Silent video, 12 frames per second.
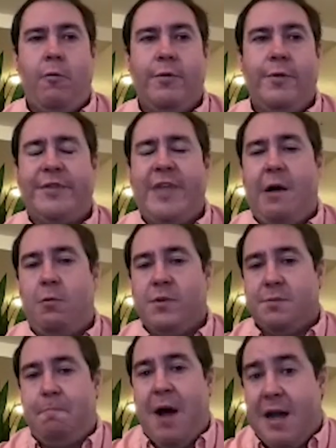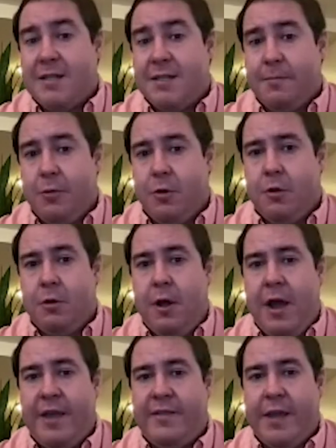that was possible,
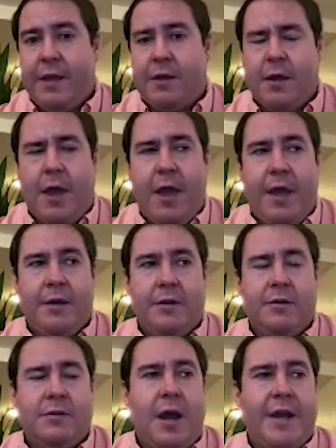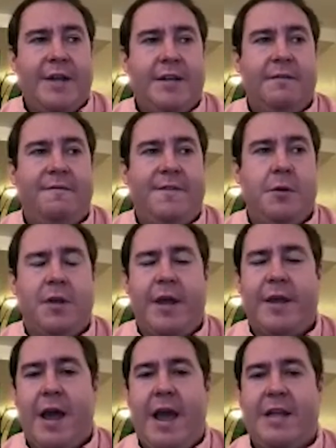I think. And I didn't feel
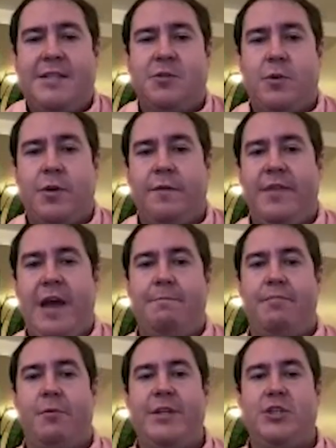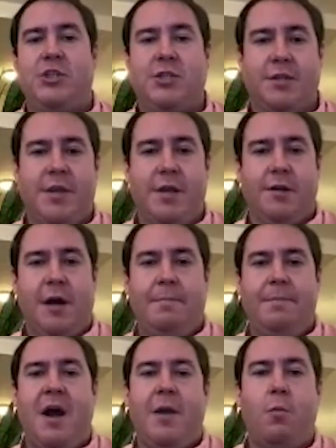like I had sort of that bridge to the
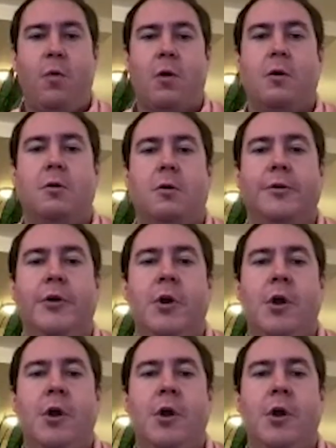alumni world